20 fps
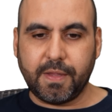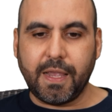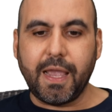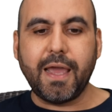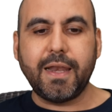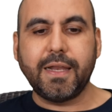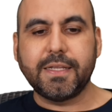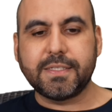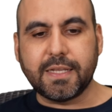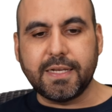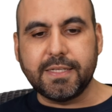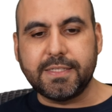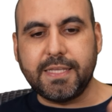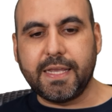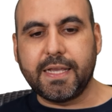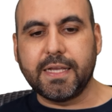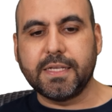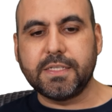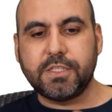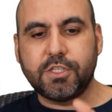And it's going to
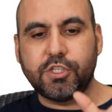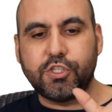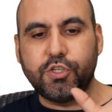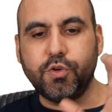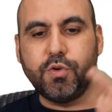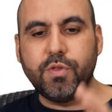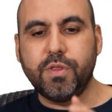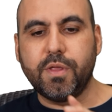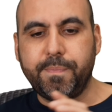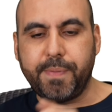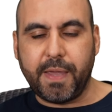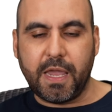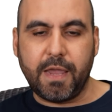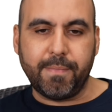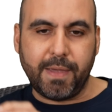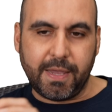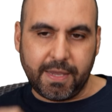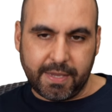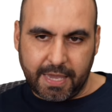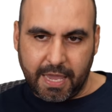take us to the
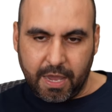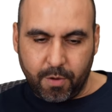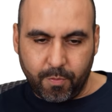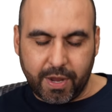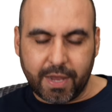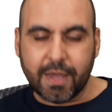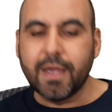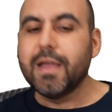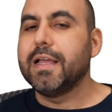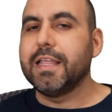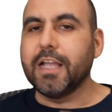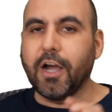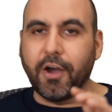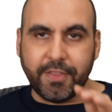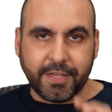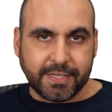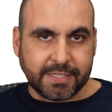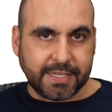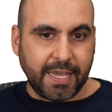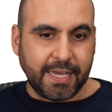payment gateway. Now,
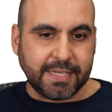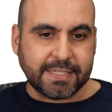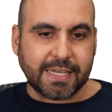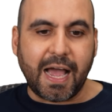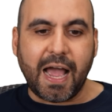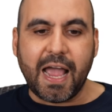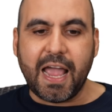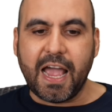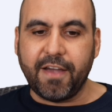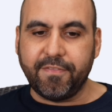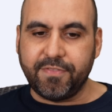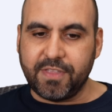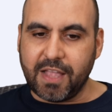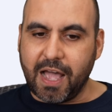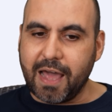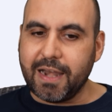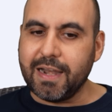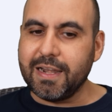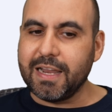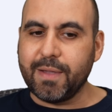in this case, I have
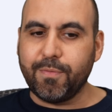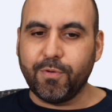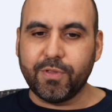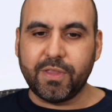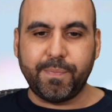not enabled